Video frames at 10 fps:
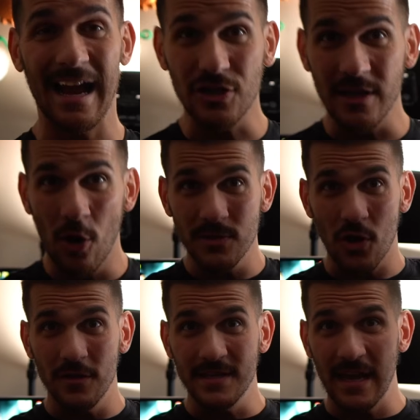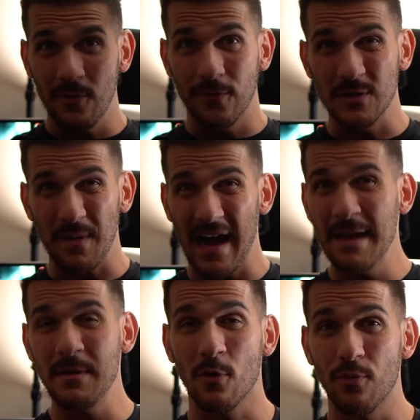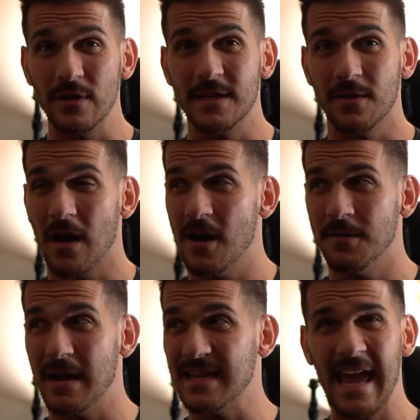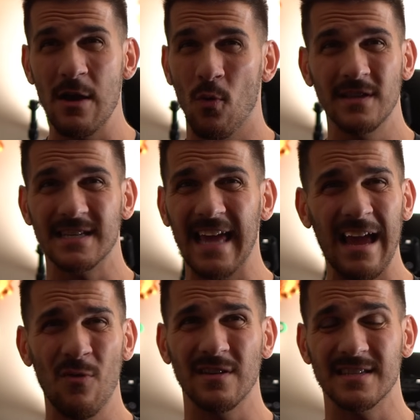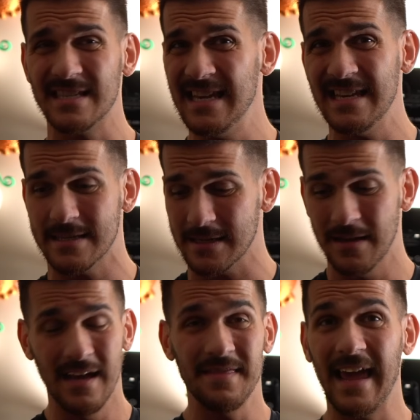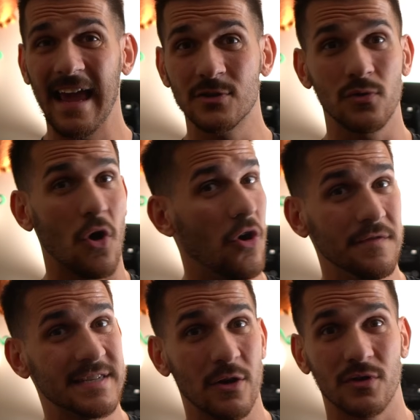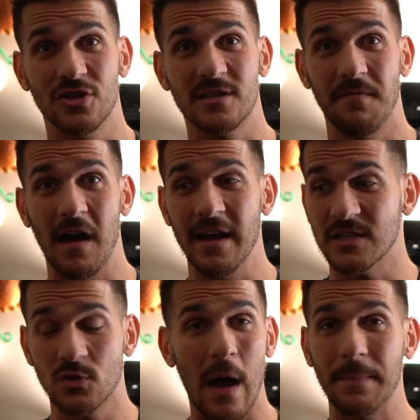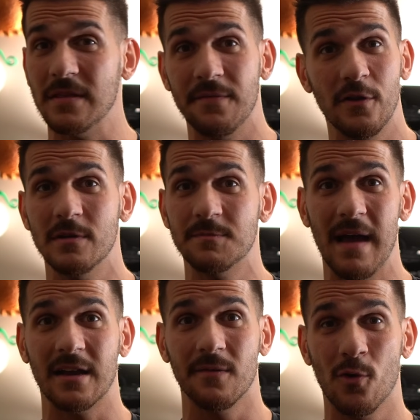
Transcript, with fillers: Actually, almost all the devil fruits behind me were printed on my K1s and K1Cs, and they handled all the silks just fine, swapping the filaments back and